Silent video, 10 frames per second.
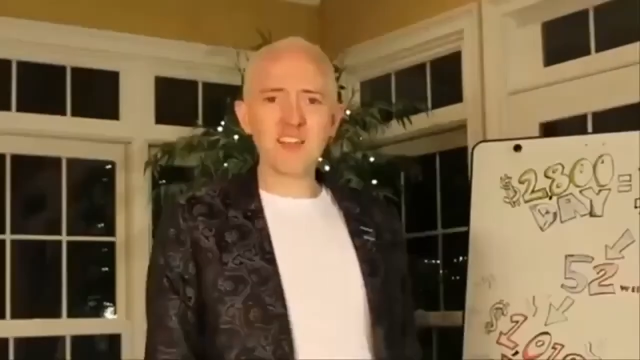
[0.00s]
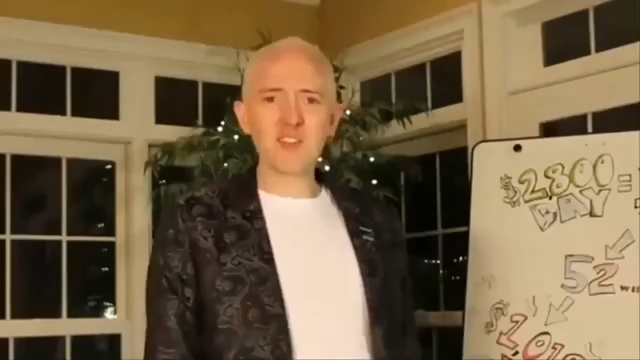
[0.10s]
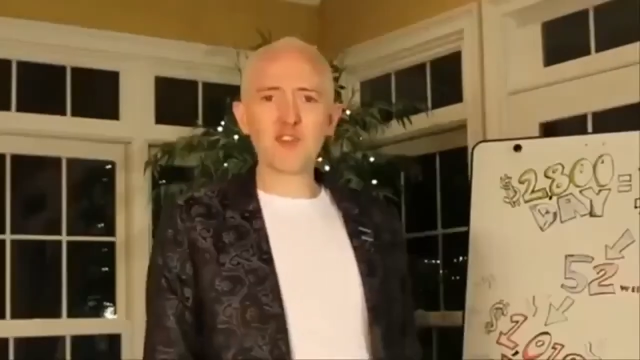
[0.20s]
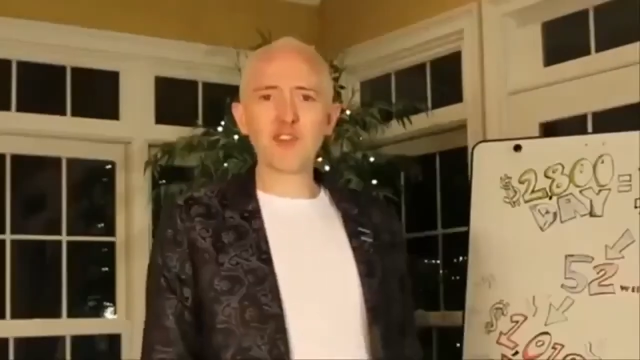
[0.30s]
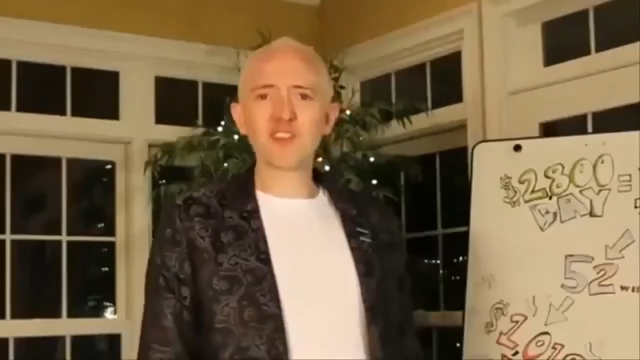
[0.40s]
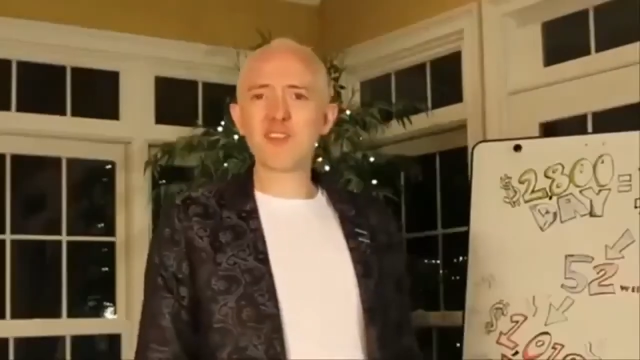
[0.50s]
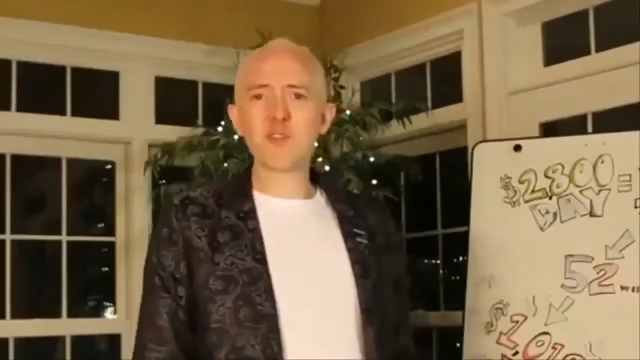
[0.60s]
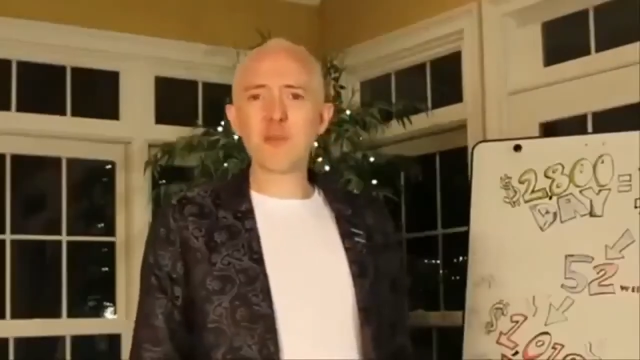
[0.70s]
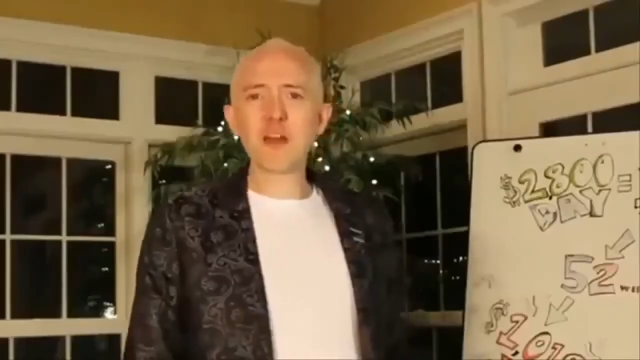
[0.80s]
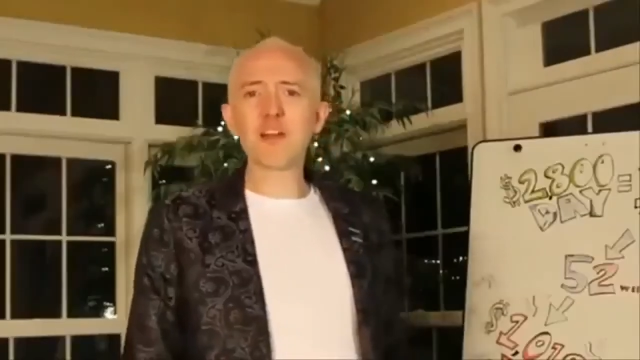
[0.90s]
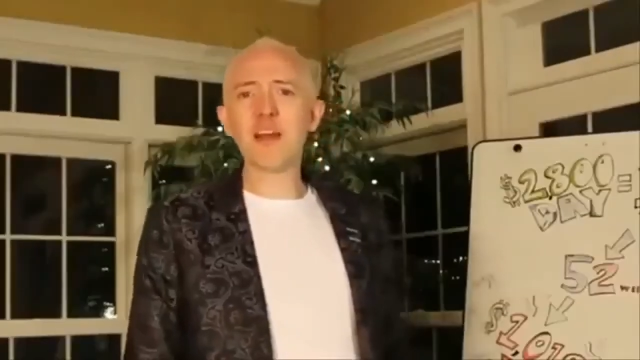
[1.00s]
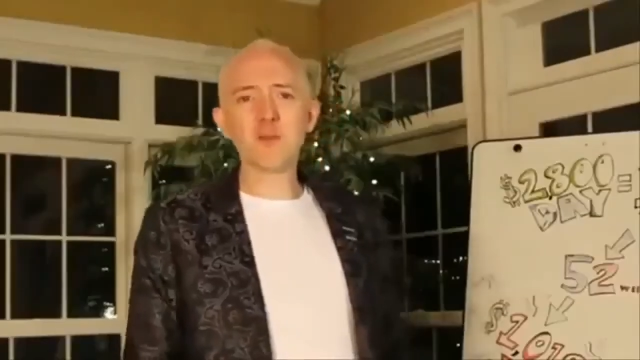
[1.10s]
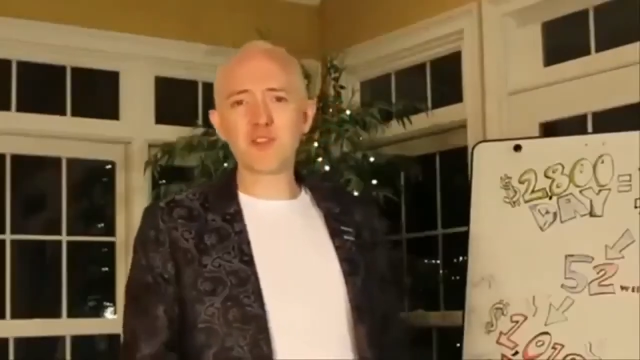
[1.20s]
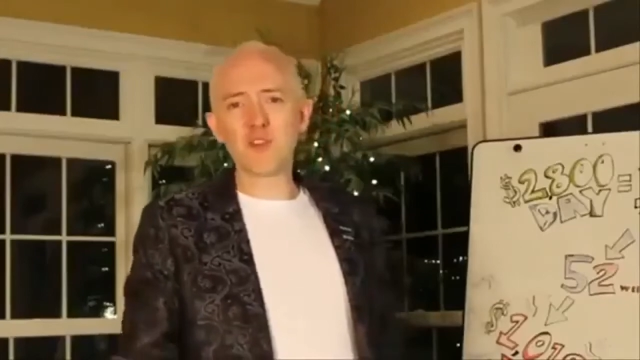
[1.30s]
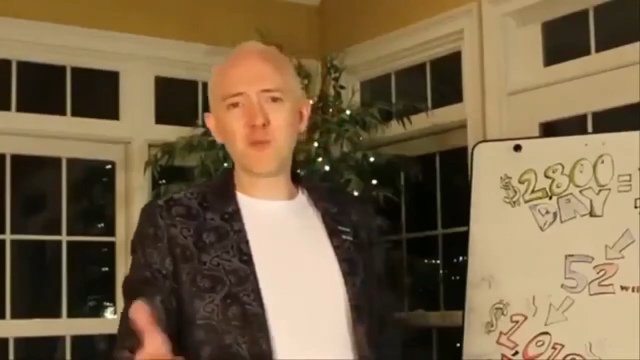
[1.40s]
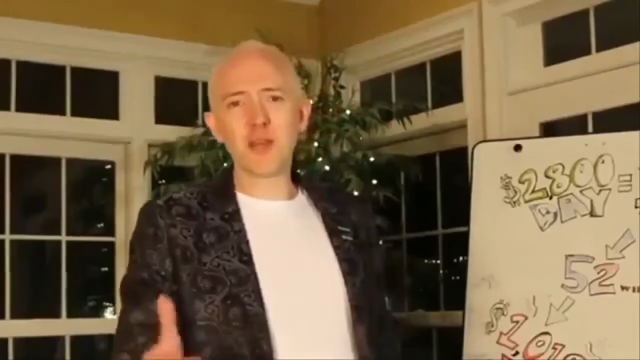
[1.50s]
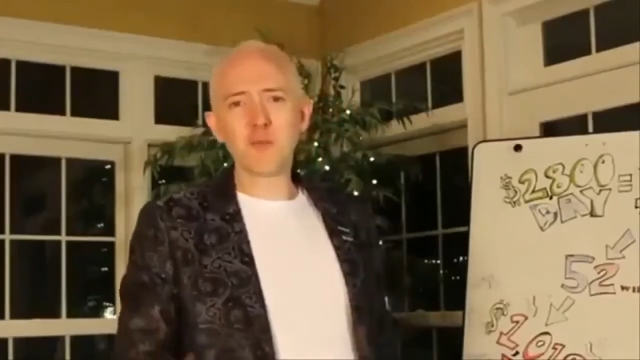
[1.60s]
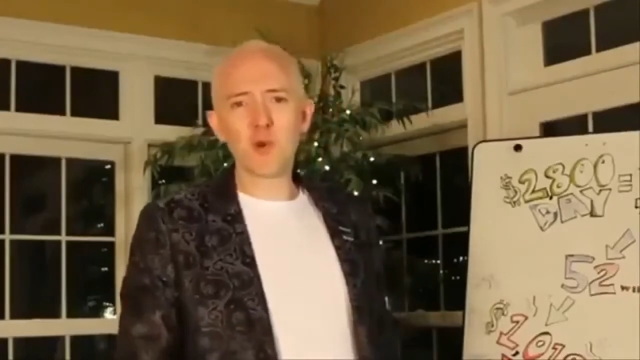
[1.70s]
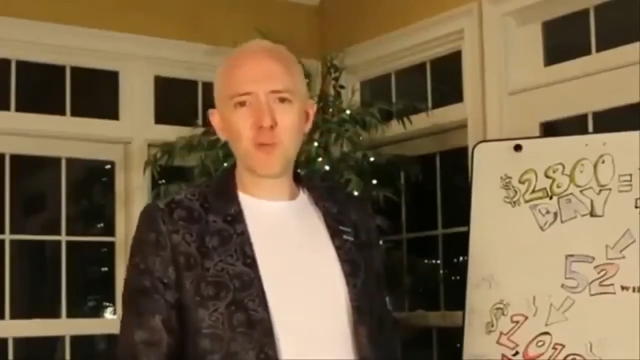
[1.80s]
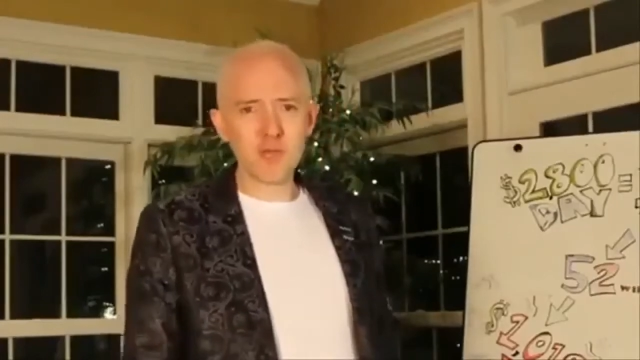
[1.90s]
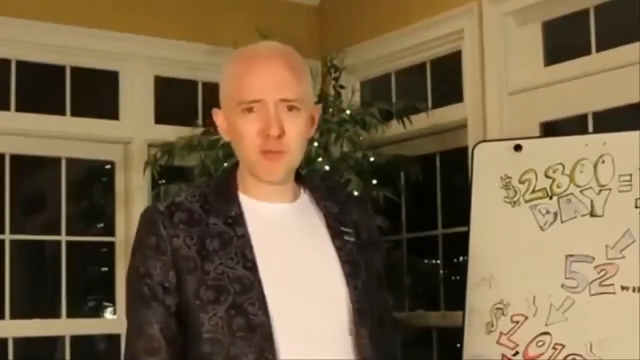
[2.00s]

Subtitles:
And this feels even better to help so many more